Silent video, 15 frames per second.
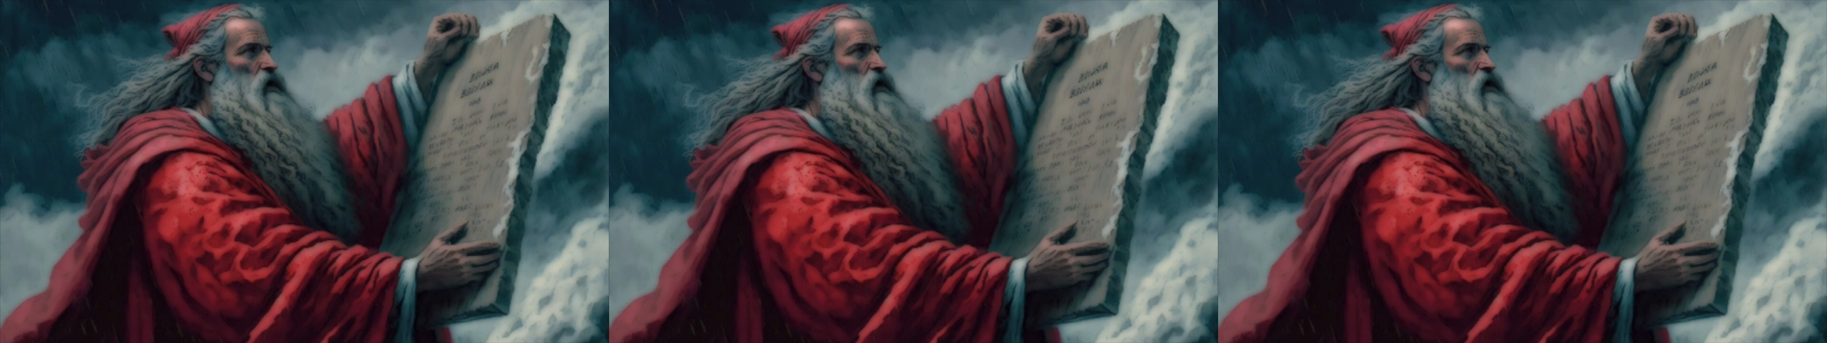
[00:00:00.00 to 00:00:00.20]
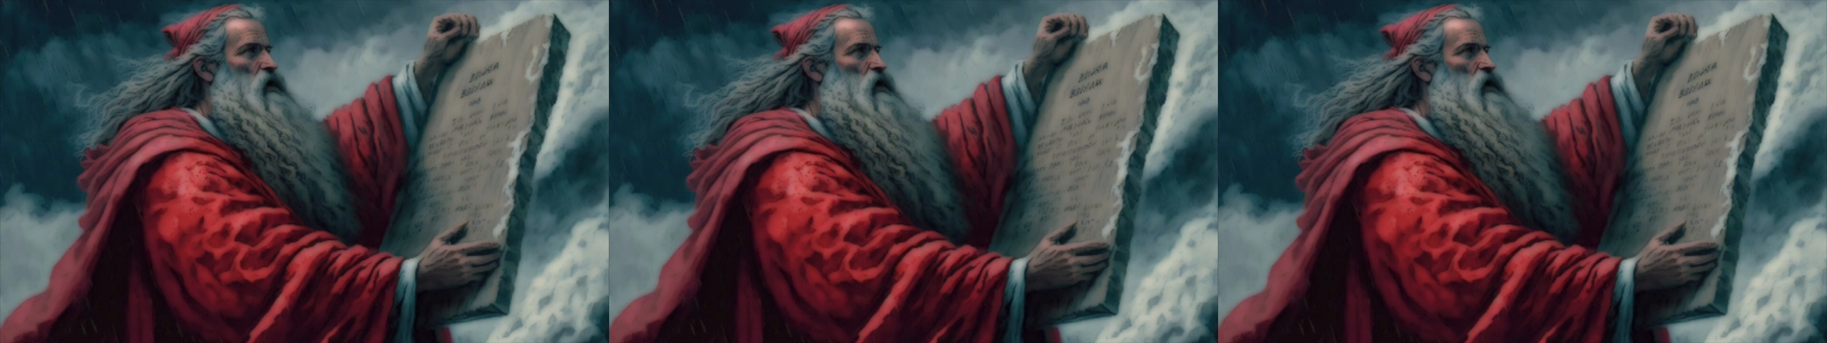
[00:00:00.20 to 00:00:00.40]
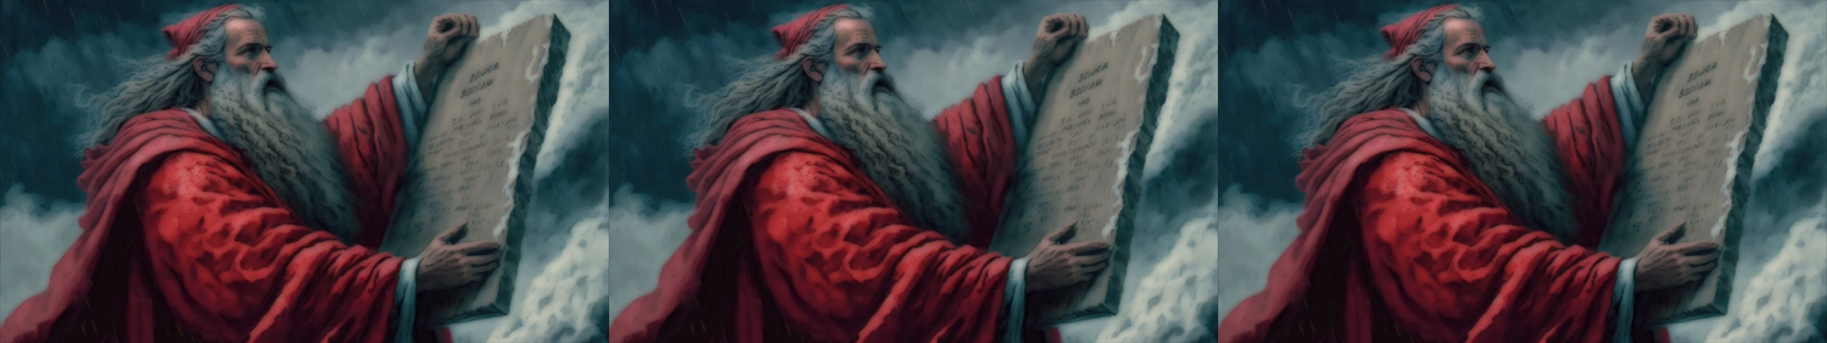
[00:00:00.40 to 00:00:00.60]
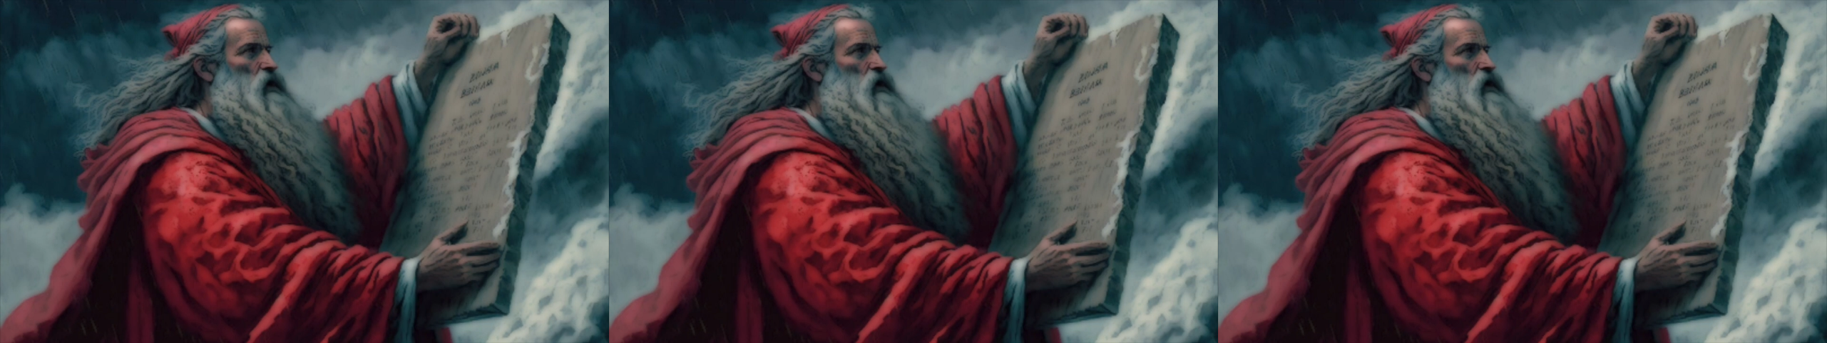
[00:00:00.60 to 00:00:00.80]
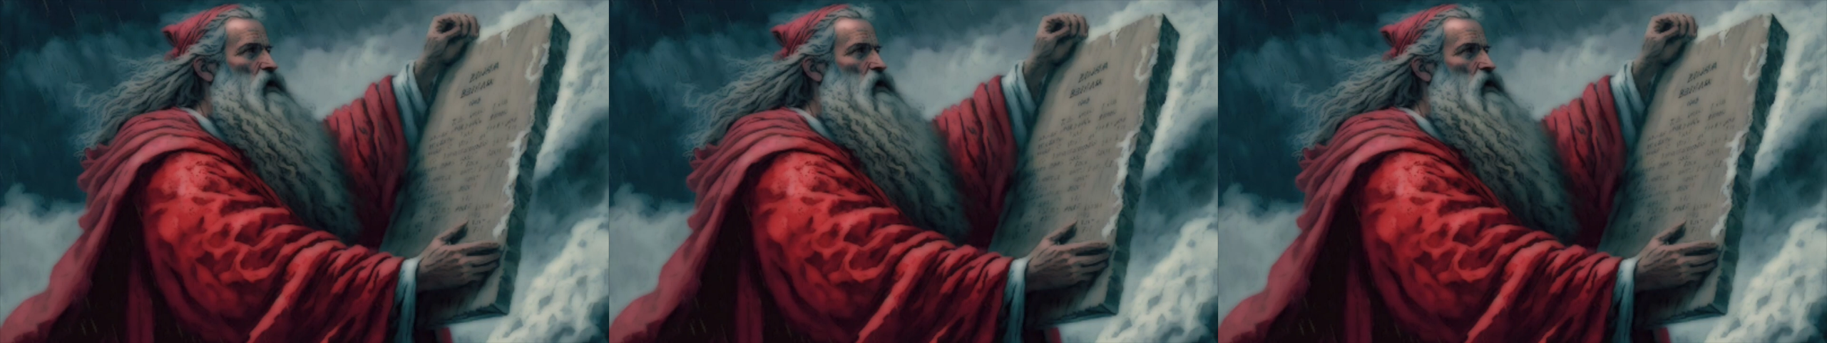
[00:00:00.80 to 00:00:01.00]

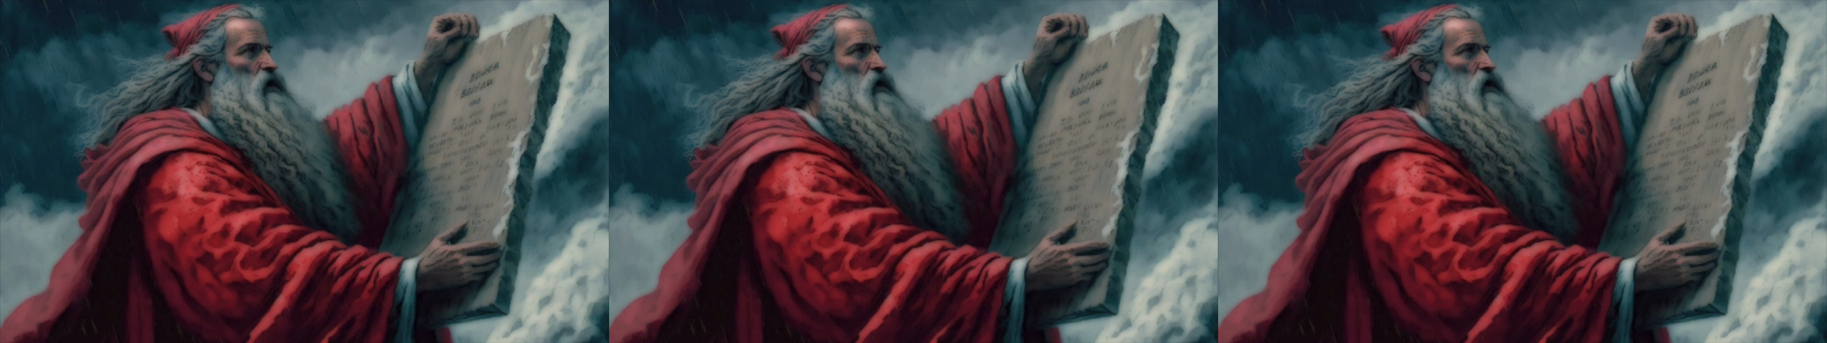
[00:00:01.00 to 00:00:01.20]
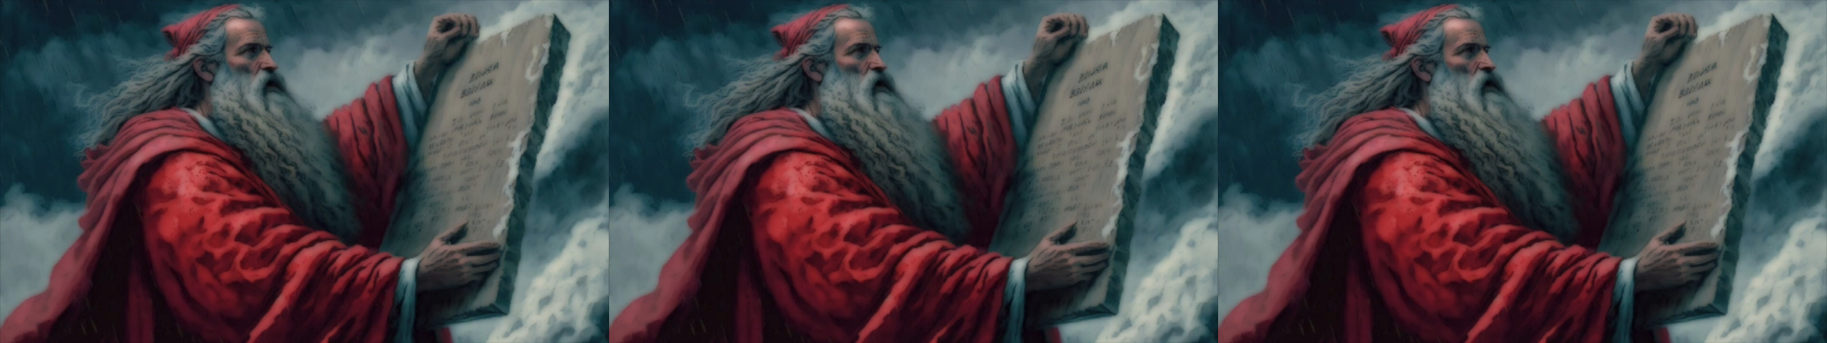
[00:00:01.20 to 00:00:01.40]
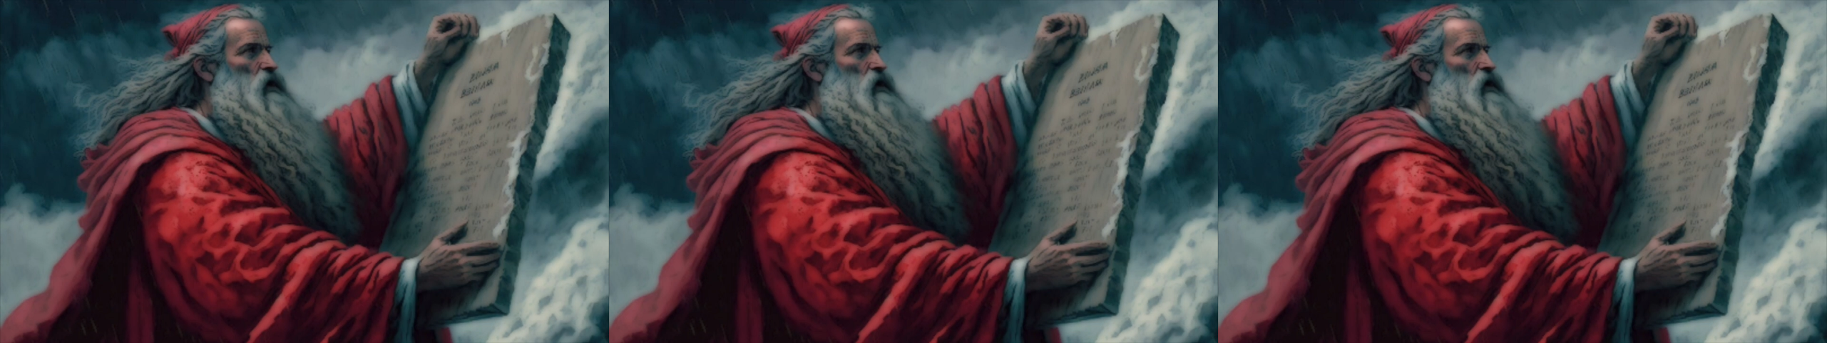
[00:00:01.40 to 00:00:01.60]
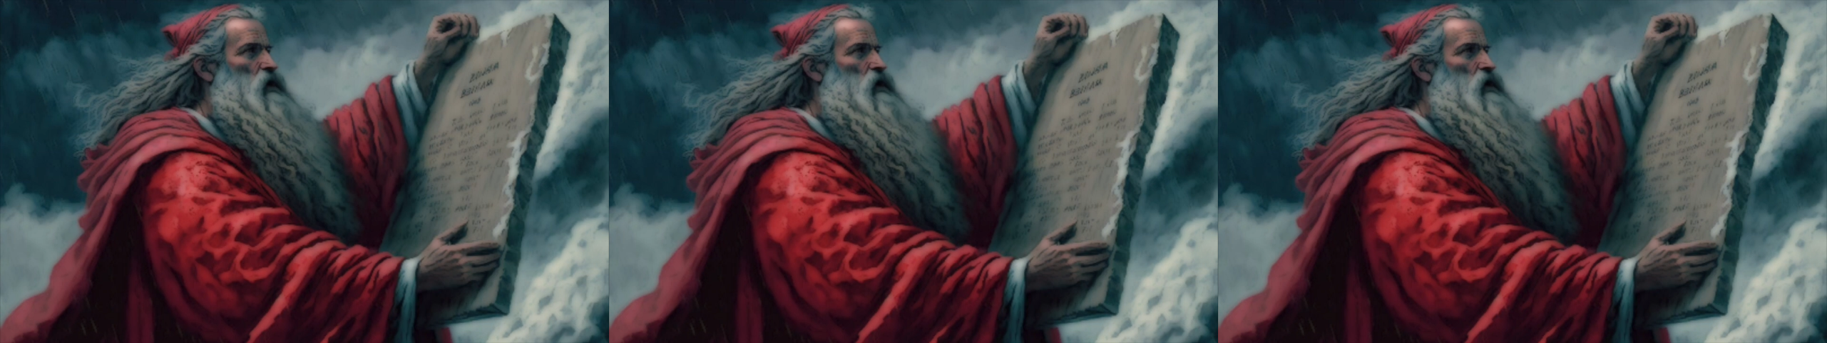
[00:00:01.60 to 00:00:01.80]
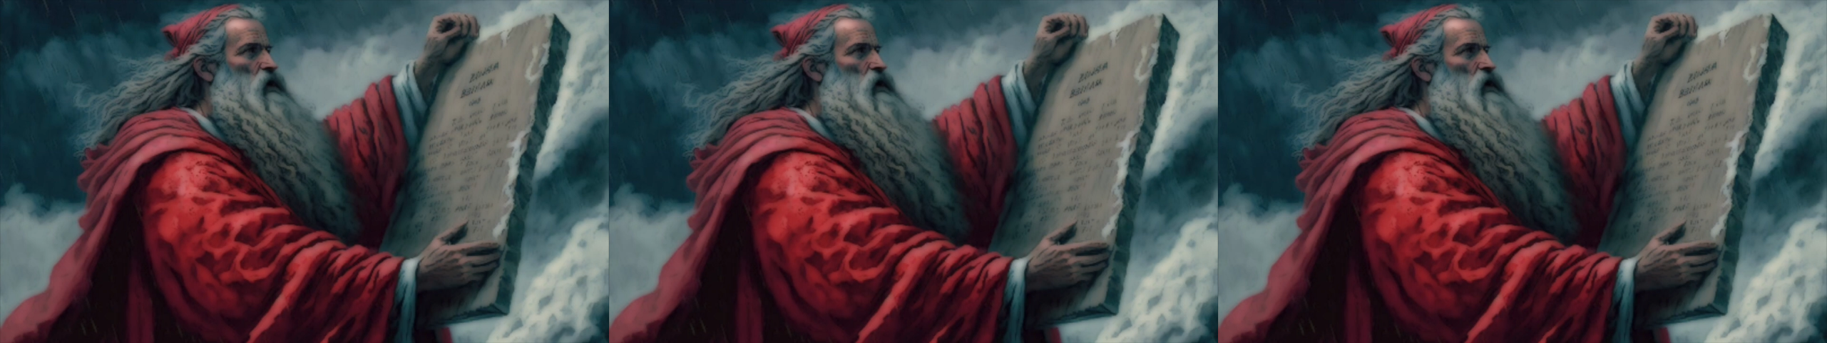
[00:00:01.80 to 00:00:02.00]

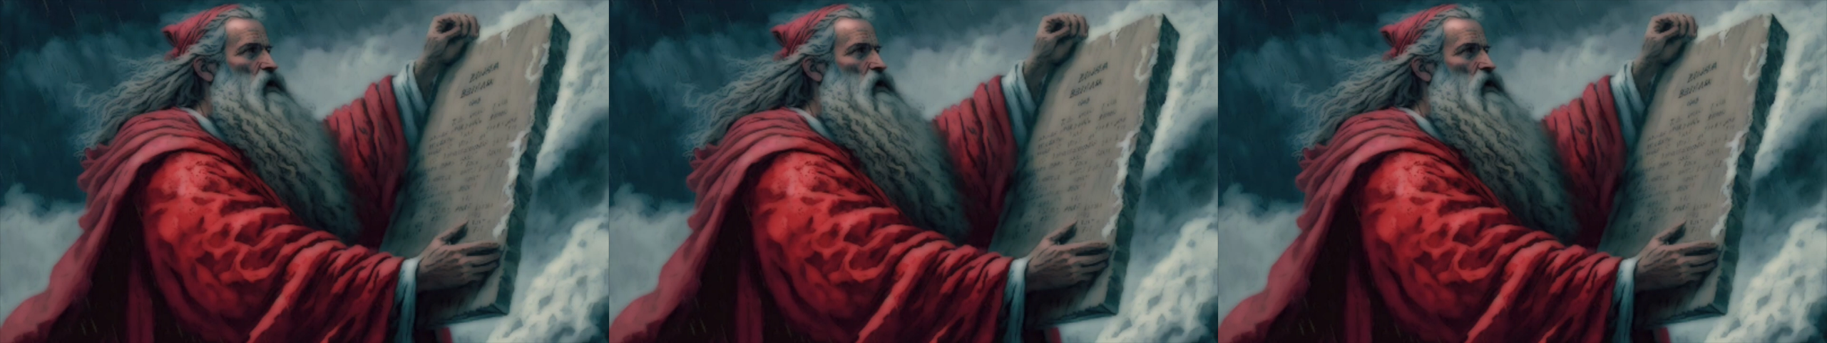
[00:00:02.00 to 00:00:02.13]
[no speech]